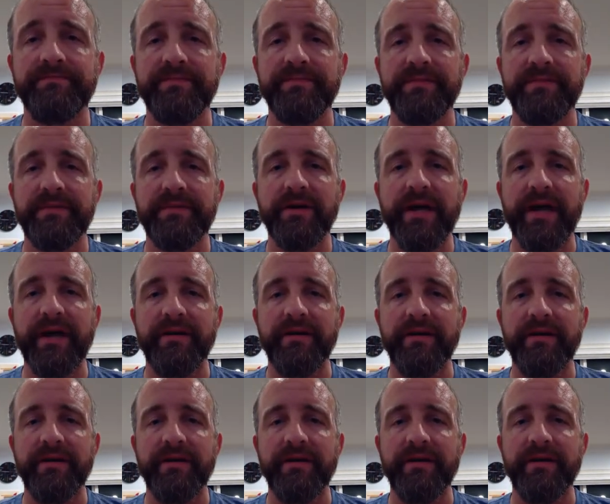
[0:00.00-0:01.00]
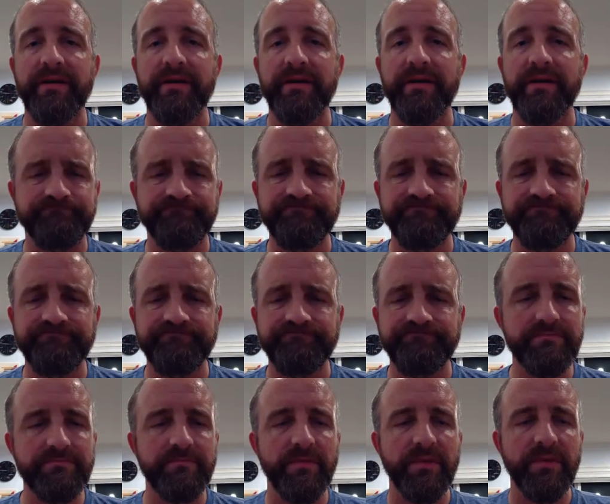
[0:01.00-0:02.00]
okay. One
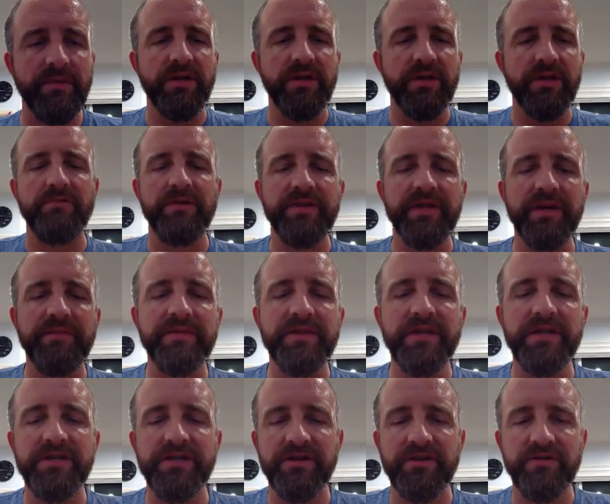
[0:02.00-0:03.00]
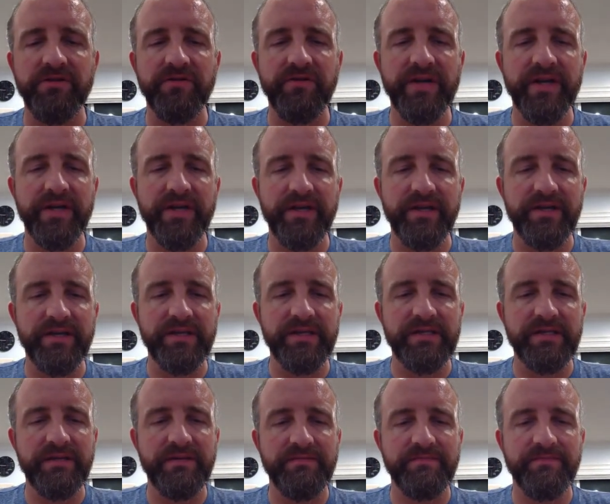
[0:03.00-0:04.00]
thing I'm gonna do is